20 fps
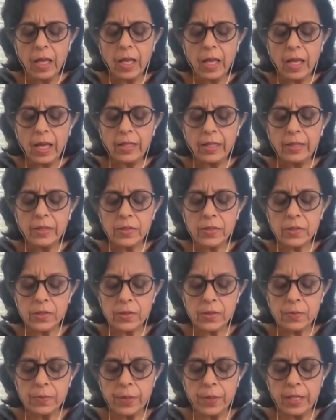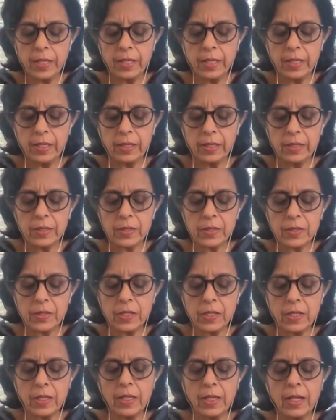And this is being
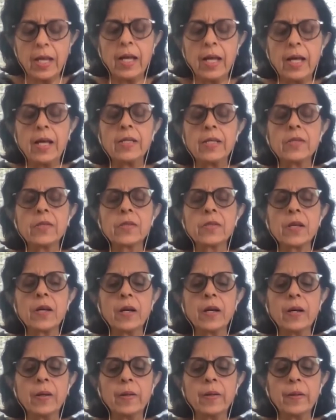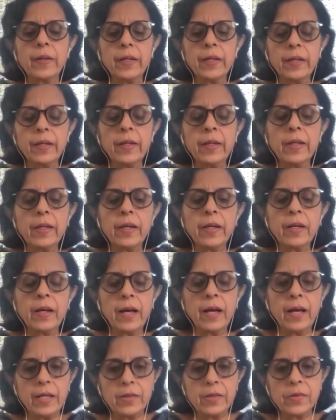seen as in
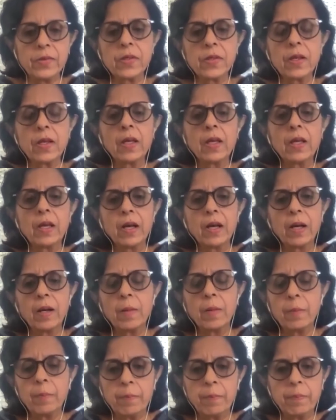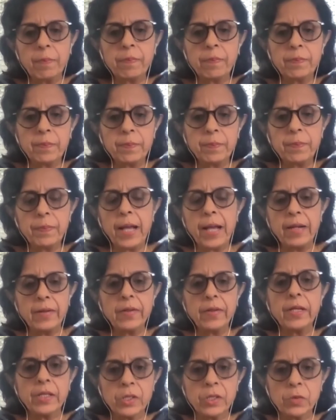India as
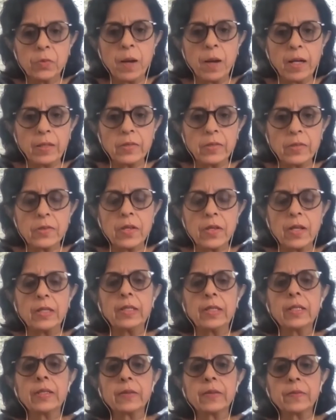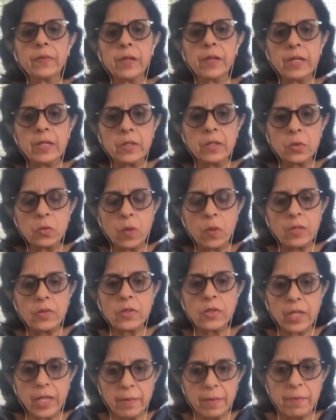pandering to Pakistan, that the world is
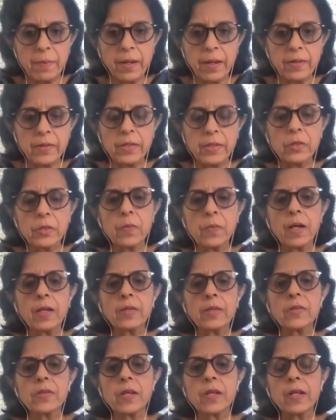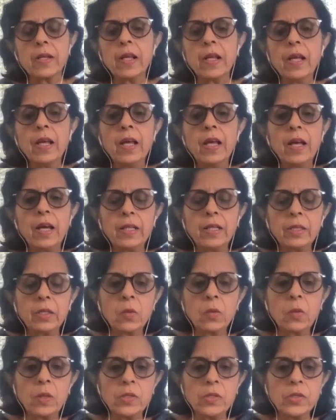once again pandering to Pakistan. And
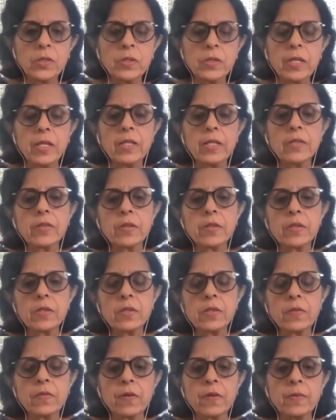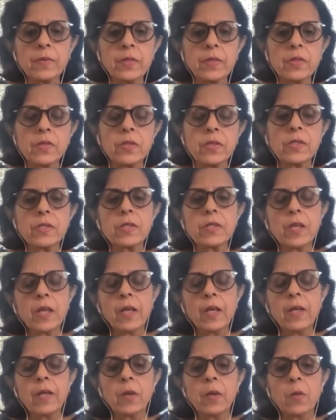the question that has arisen from this is,
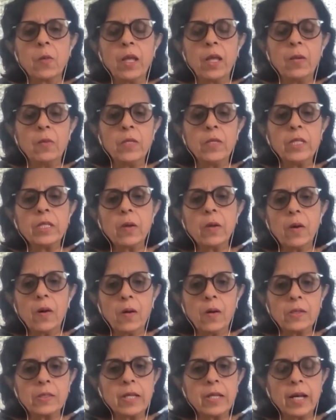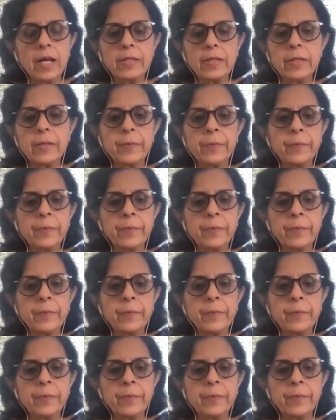well, we thought that